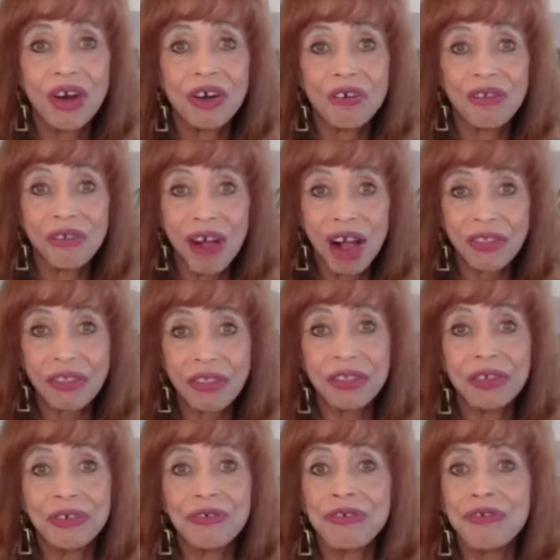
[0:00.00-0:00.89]
rather
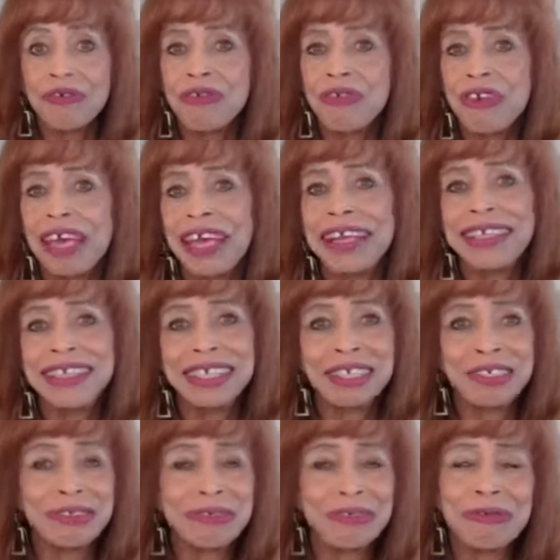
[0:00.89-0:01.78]
than
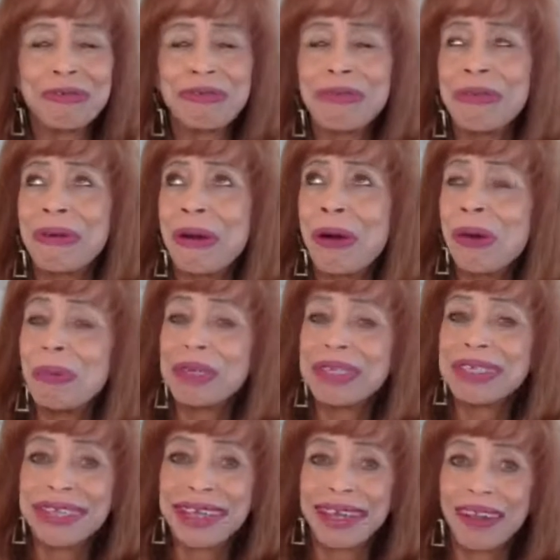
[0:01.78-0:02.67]
radiant,
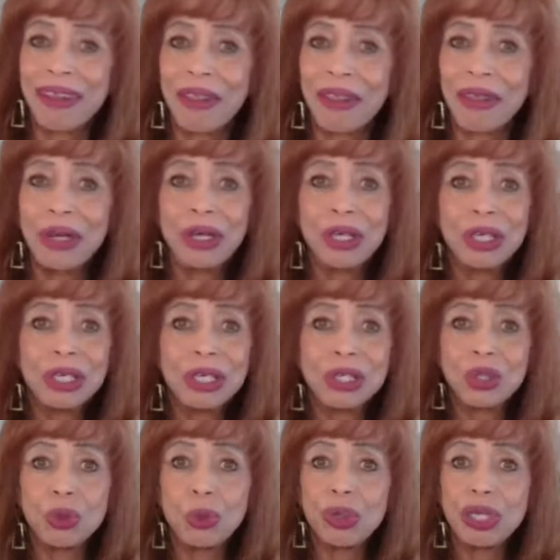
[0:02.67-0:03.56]
robust health
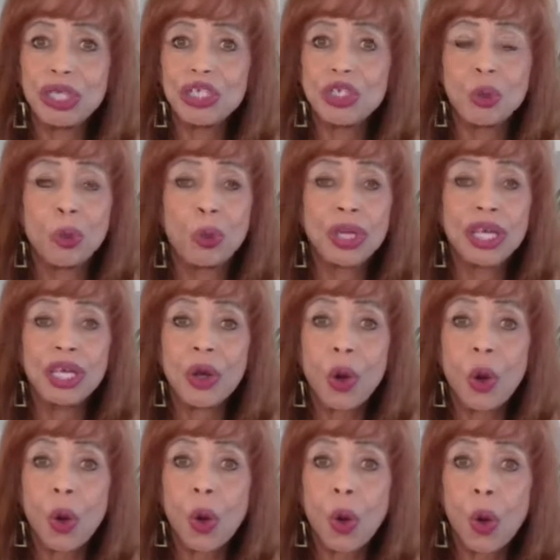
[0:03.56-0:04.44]
to which we
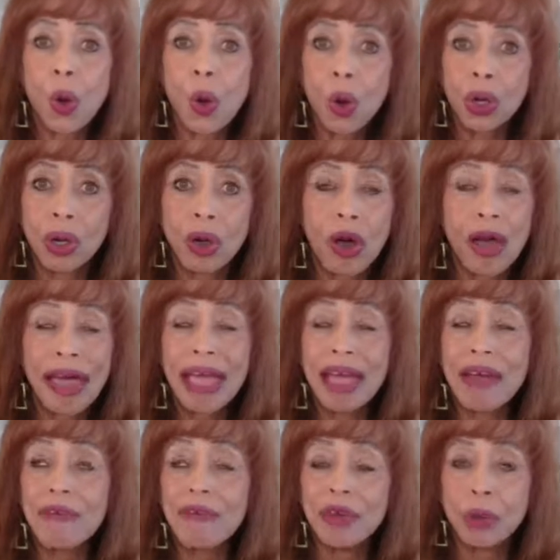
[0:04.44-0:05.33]
all,
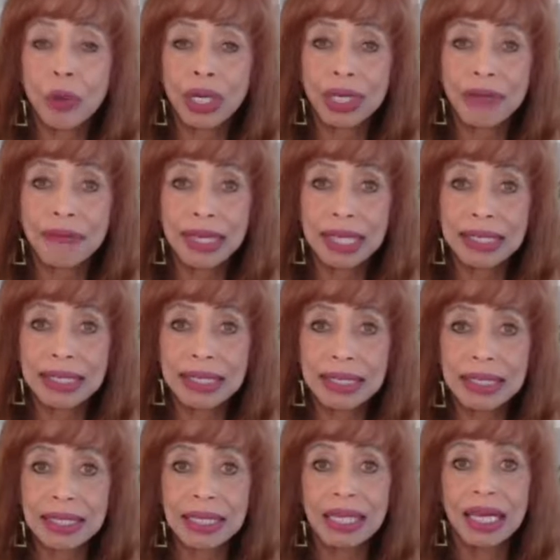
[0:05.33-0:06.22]
every one of
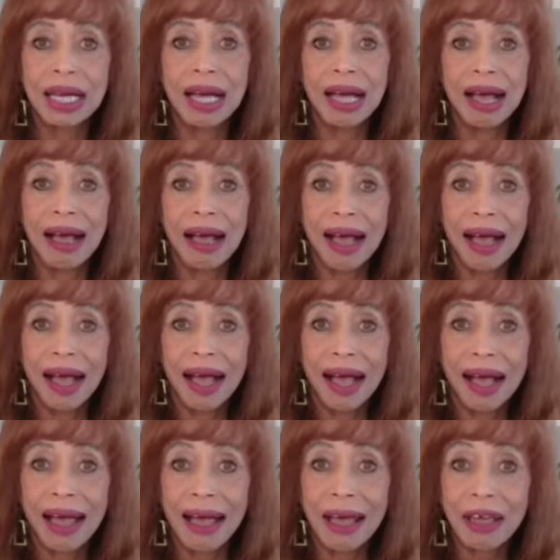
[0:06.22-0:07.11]
us,
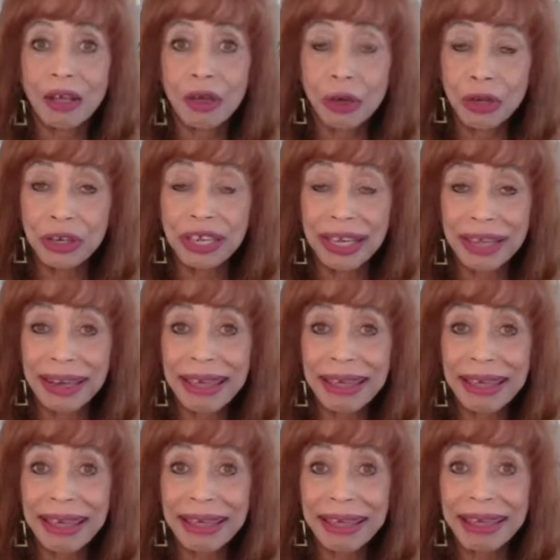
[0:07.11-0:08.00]

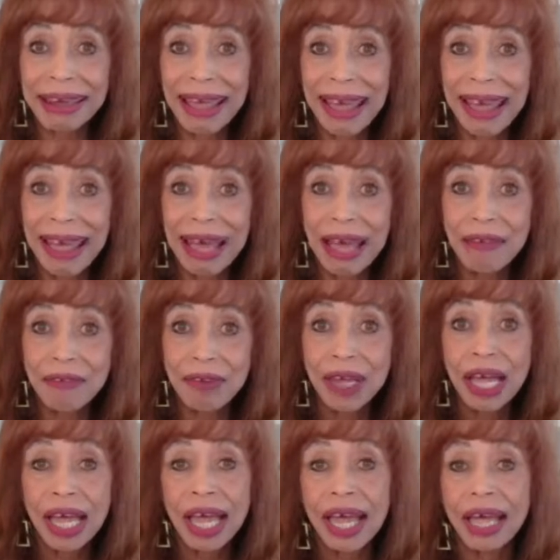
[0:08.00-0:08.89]
can have,
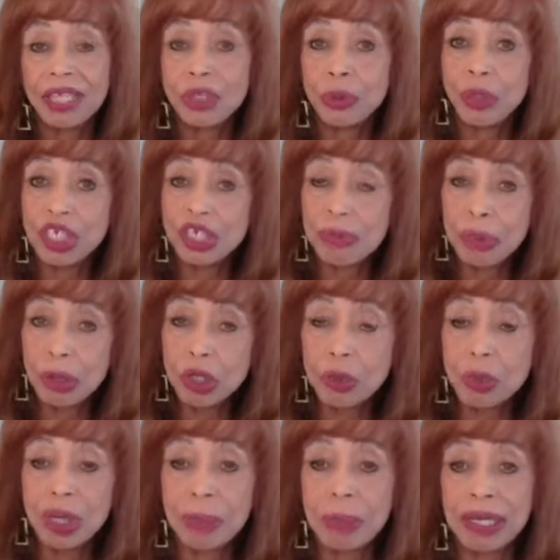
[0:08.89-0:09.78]
and to which most
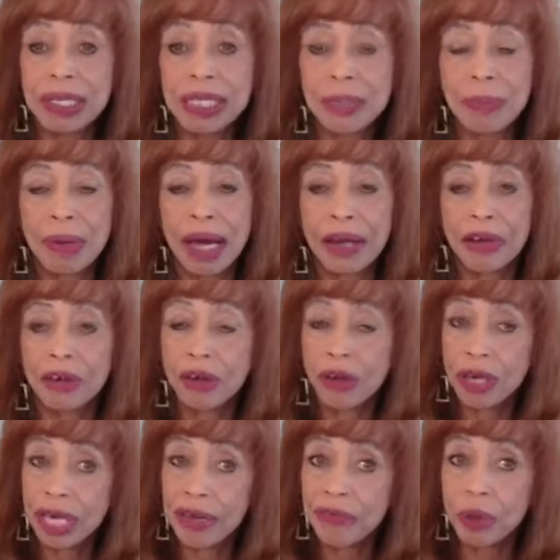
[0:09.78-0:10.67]
people aspire.
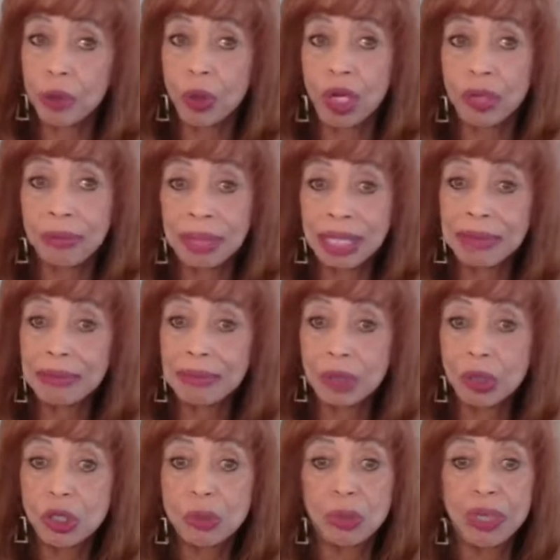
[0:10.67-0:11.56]
Not everyone, but
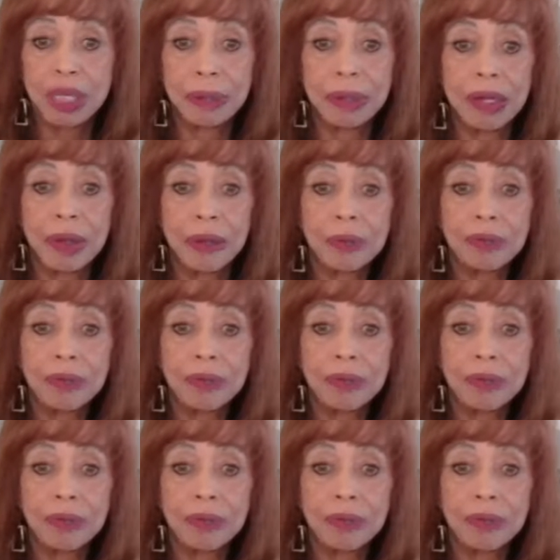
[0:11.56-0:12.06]
most people.